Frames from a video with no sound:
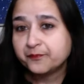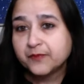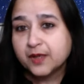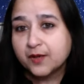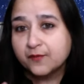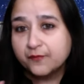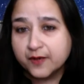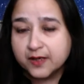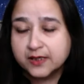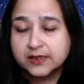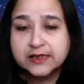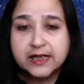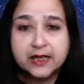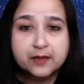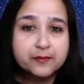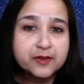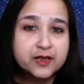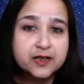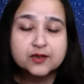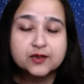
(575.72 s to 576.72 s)
First 10
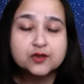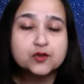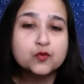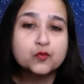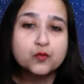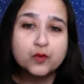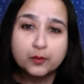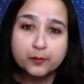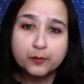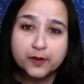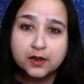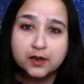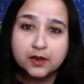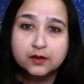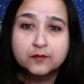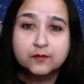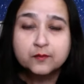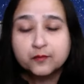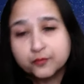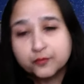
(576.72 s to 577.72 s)
minutes to verbal,
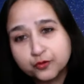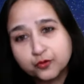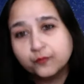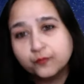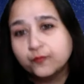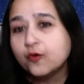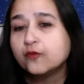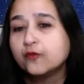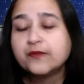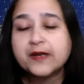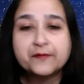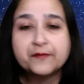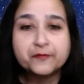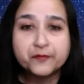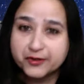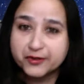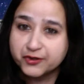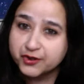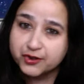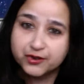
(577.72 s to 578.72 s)
do 4 or 5
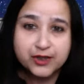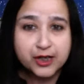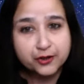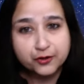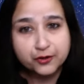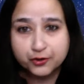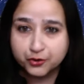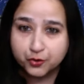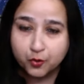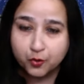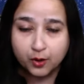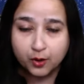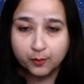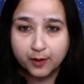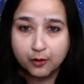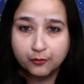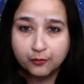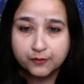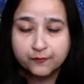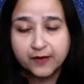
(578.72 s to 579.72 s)
questions that you're sure about,
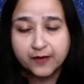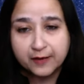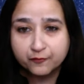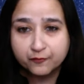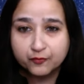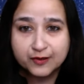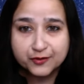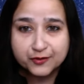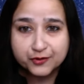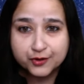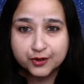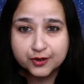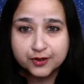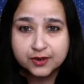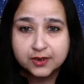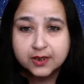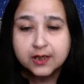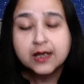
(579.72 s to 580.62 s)
5 questions.